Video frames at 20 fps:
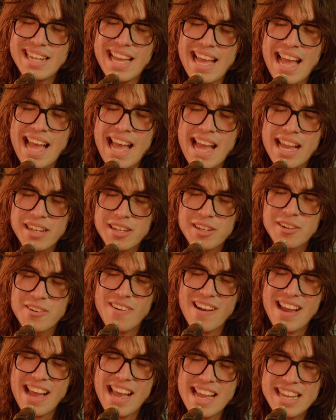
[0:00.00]
night
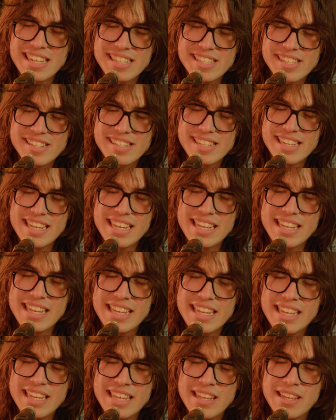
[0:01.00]
quiets
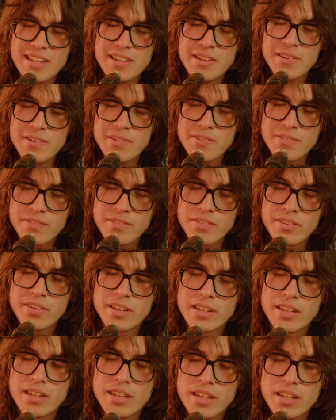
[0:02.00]
down?
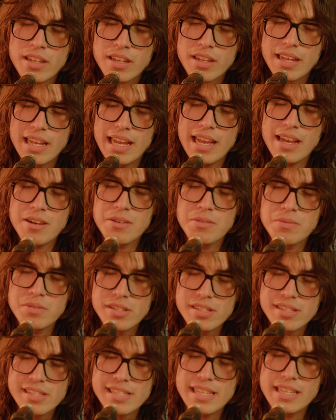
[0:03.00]
I
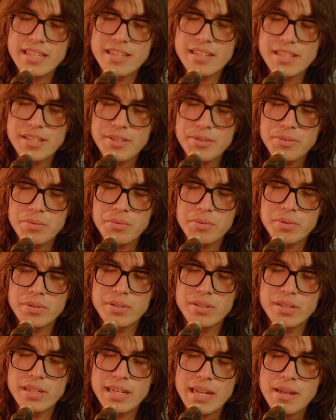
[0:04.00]
wanna tell you
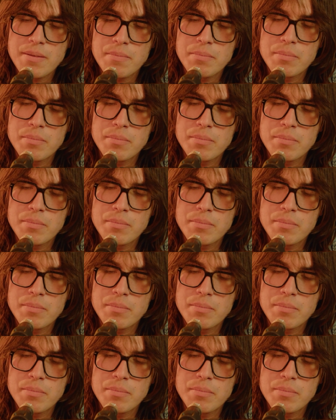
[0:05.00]
what I